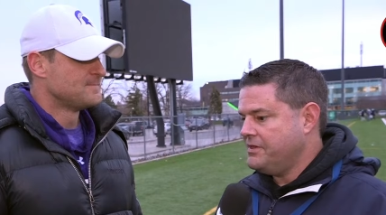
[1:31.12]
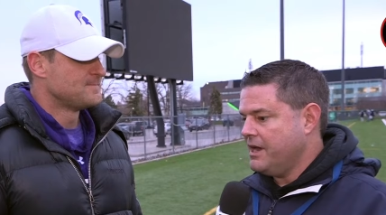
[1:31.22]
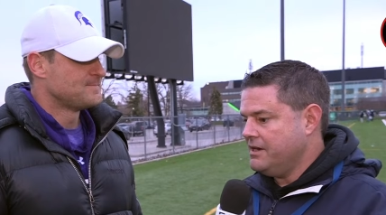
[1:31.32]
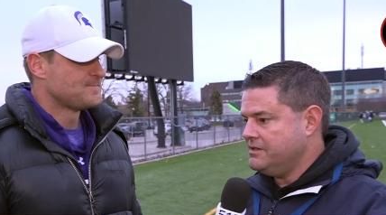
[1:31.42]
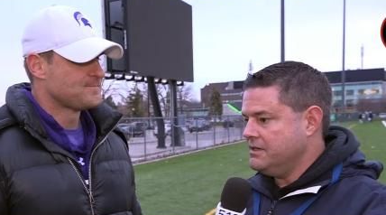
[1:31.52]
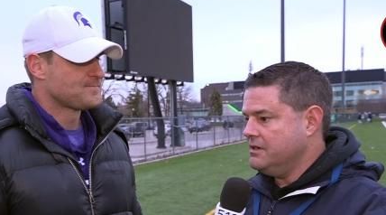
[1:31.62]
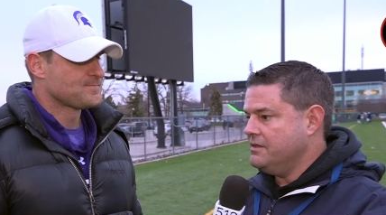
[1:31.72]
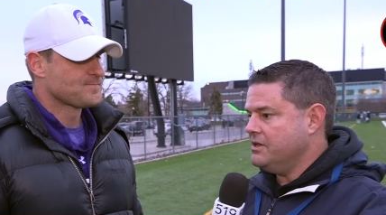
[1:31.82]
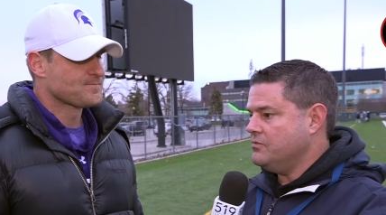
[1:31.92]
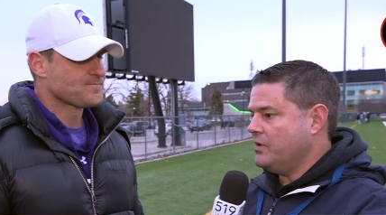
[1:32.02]
Speaker 1: the idea
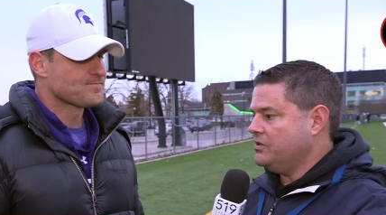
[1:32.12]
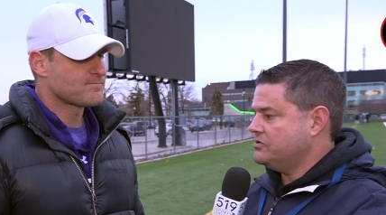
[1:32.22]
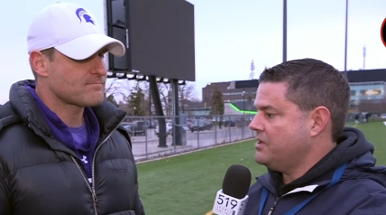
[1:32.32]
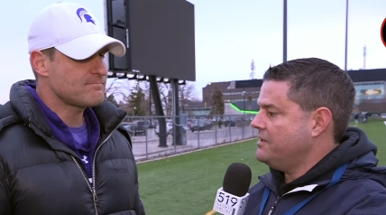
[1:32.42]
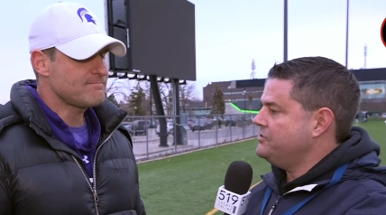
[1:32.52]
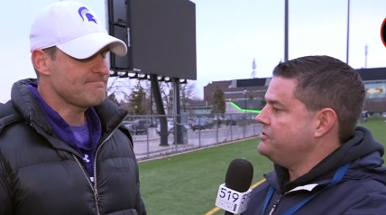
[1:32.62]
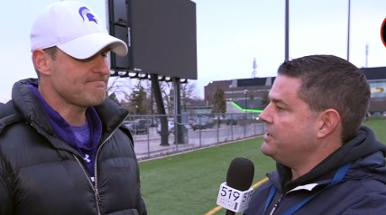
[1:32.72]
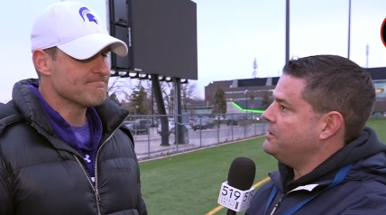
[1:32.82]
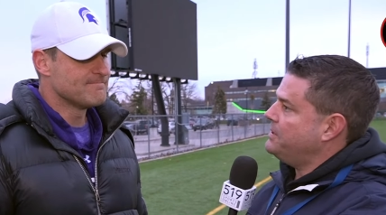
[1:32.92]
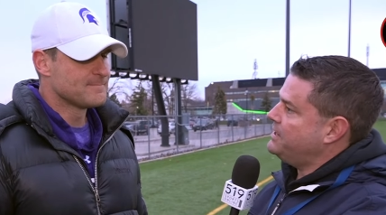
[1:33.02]
that when you saw the
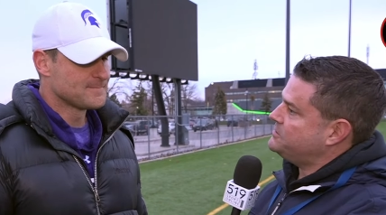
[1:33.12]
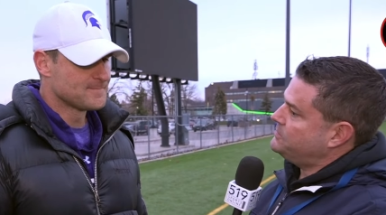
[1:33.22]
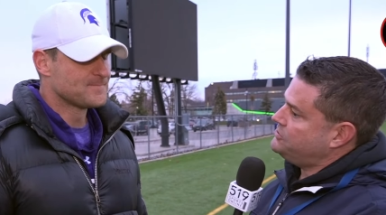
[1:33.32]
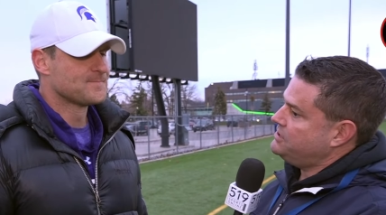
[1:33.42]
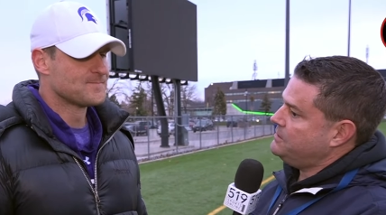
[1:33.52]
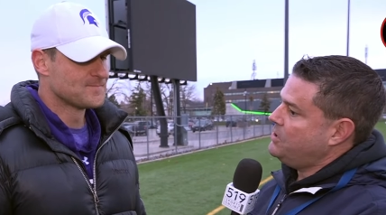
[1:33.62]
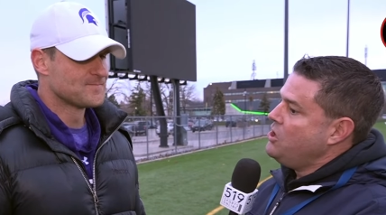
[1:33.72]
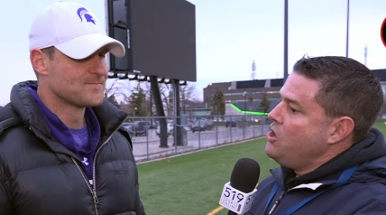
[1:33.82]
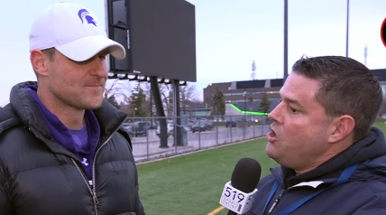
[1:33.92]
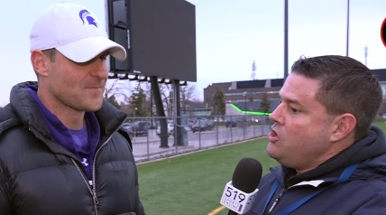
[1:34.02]
Jacob Hasler team,
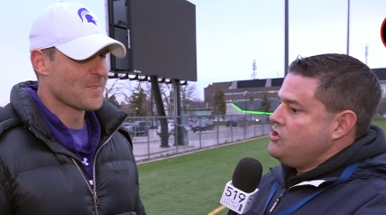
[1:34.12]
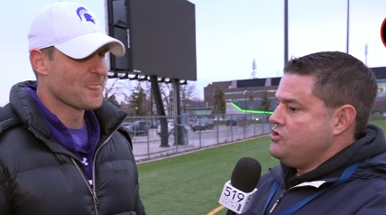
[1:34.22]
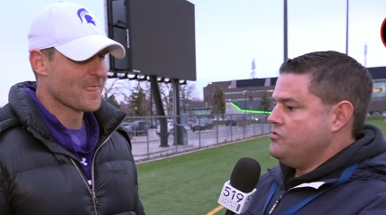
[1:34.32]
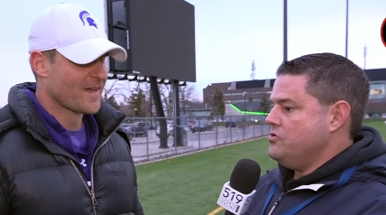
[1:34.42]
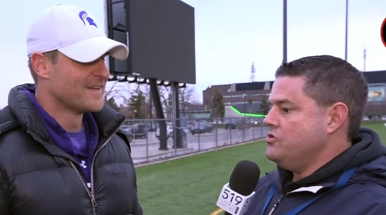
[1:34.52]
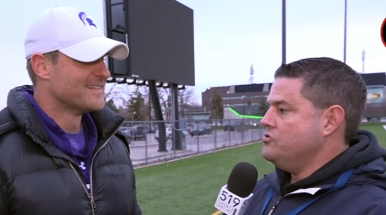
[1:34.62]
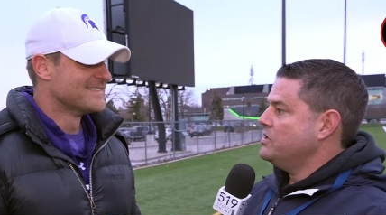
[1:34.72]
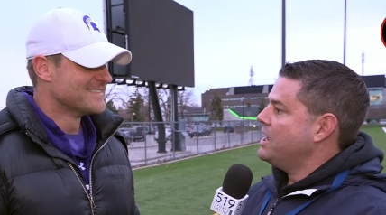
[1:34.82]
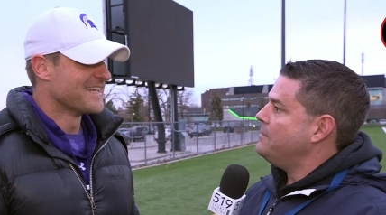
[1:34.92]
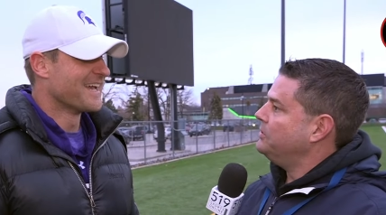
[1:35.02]
you knew
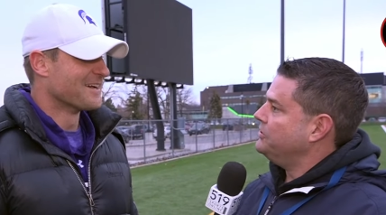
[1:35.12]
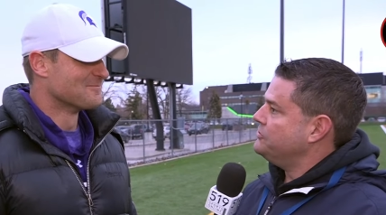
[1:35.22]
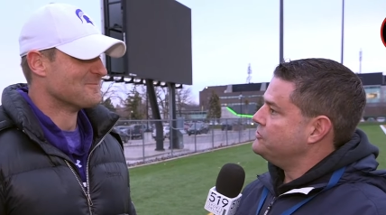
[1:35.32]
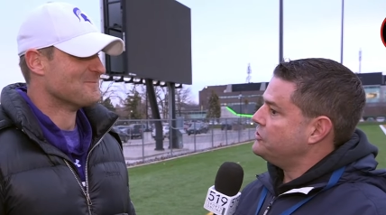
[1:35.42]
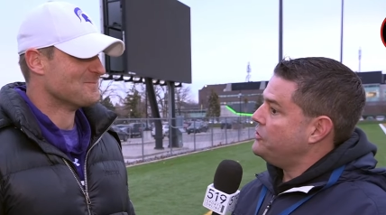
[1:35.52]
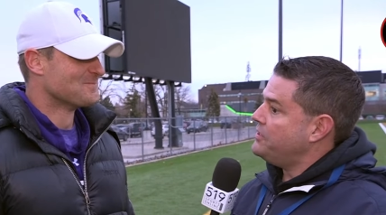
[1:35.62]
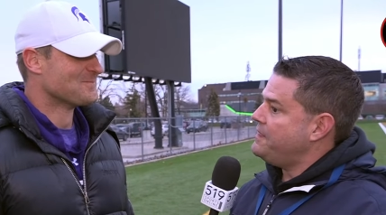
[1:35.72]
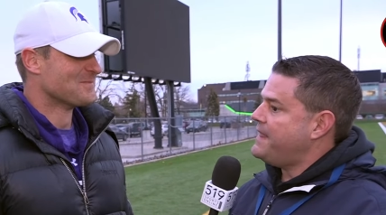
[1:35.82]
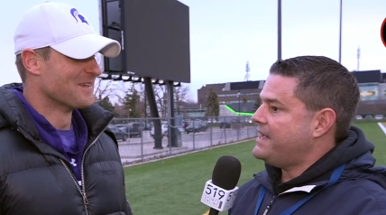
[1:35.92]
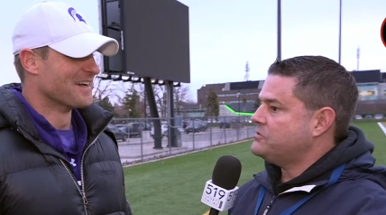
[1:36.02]
a couple of years ago
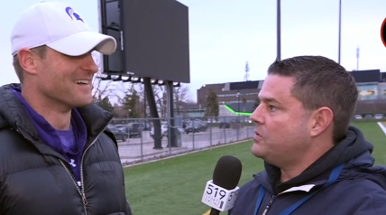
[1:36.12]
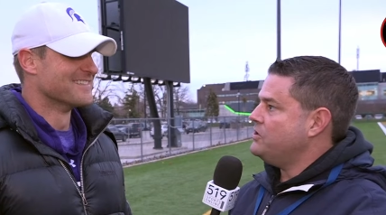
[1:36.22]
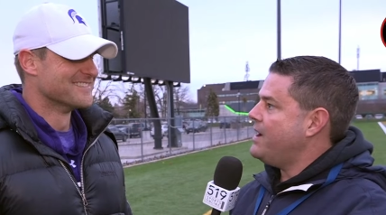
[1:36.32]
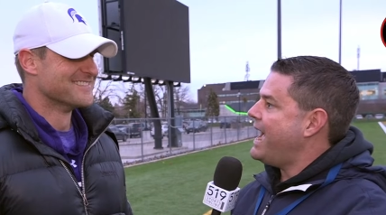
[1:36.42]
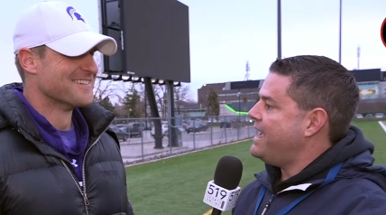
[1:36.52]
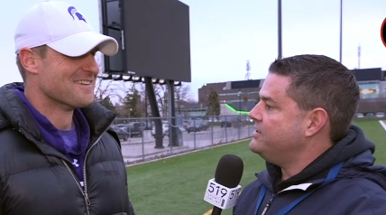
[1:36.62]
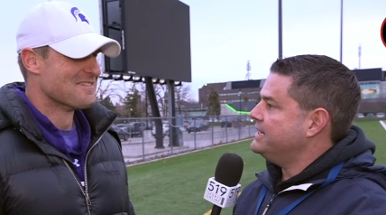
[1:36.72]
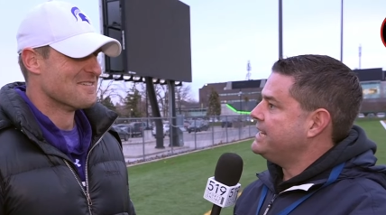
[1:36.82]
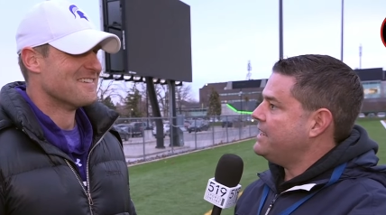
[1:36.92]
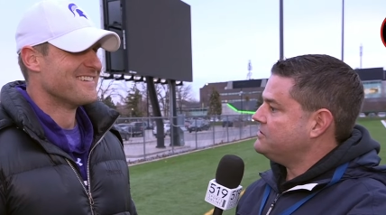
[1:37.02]
that that's where you had to
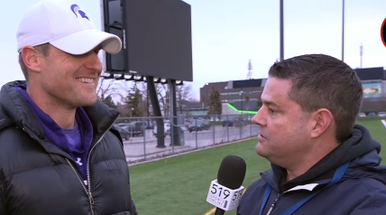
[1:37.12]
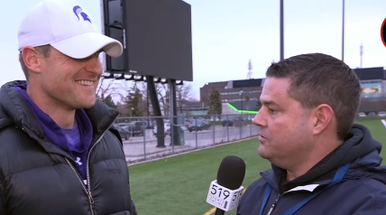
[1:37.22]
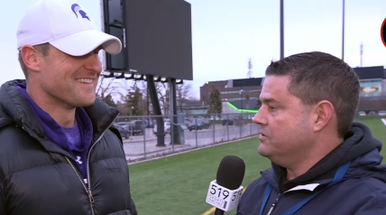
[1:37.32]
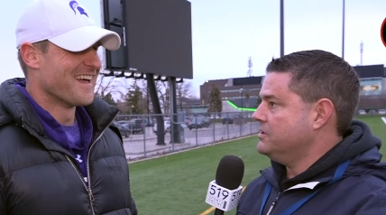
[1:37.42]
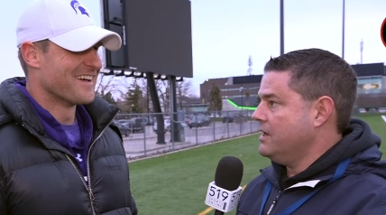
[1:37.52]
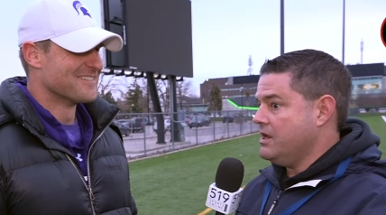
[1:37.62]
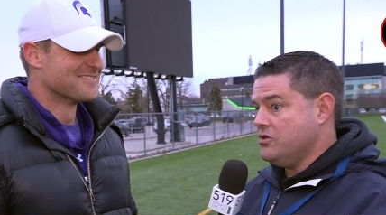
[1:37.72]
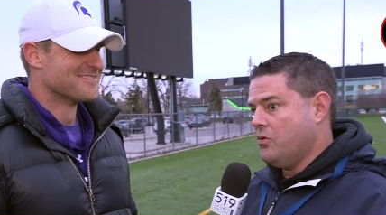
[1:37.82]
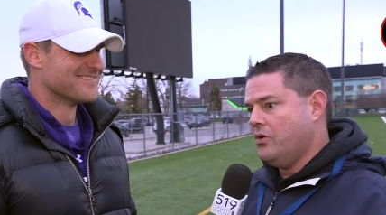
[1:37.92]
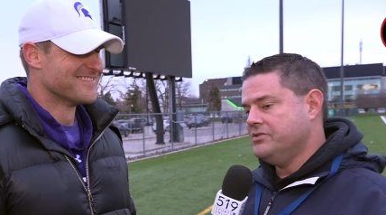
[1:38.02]
get to, and today
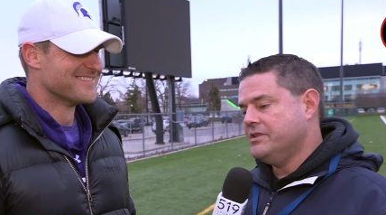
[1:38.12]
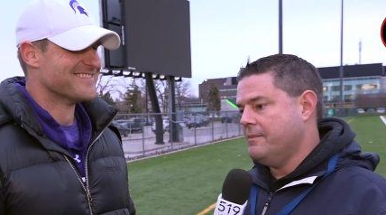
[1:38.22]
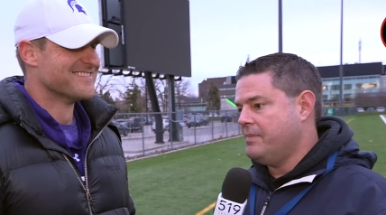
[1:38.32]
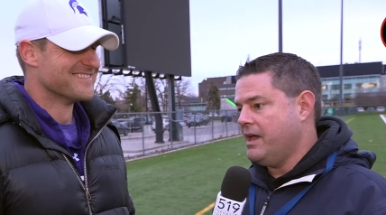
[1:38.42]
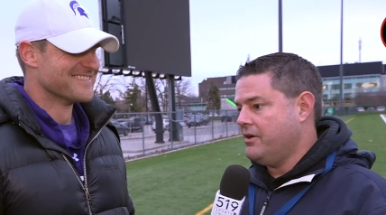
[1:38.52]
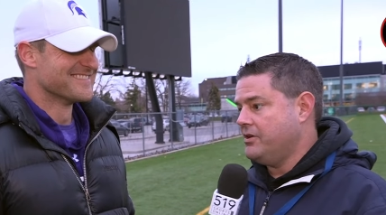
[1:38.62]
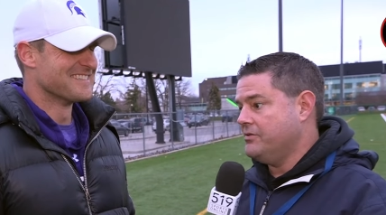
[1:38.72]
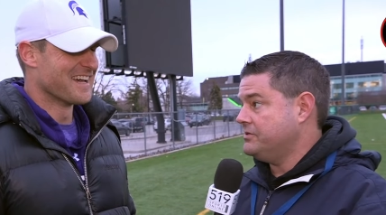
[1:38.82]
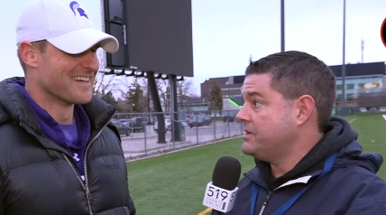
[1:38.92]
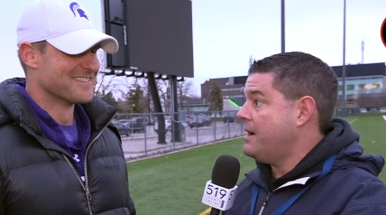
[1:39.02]
you hoist that banner. You're
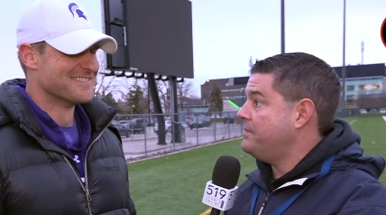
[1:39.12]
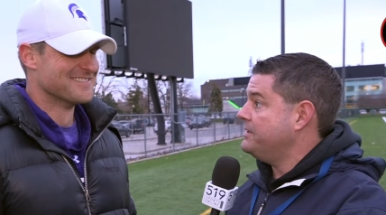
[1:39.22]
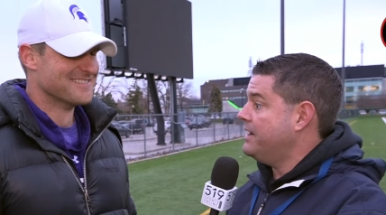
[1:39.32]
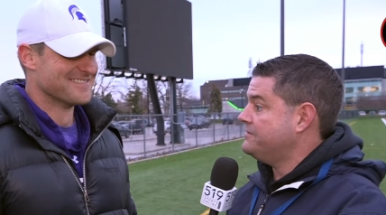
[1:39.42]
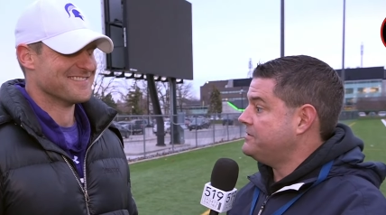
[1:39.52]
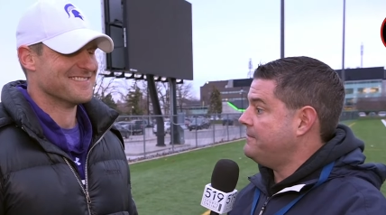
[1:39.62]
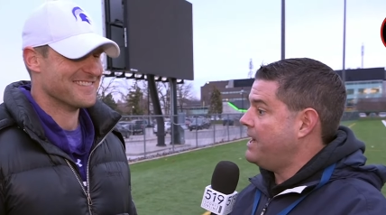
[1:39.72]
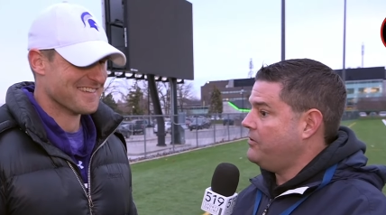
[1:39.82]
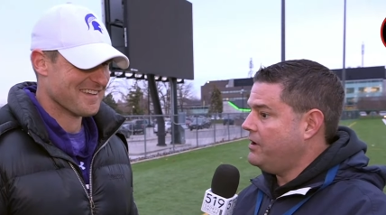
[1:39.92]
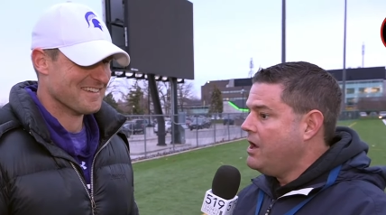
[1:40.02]
at the top of the OFSAA
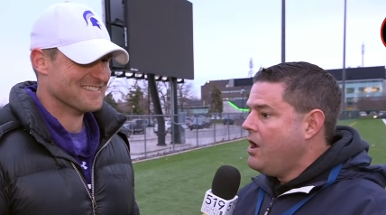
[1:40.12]
mountain.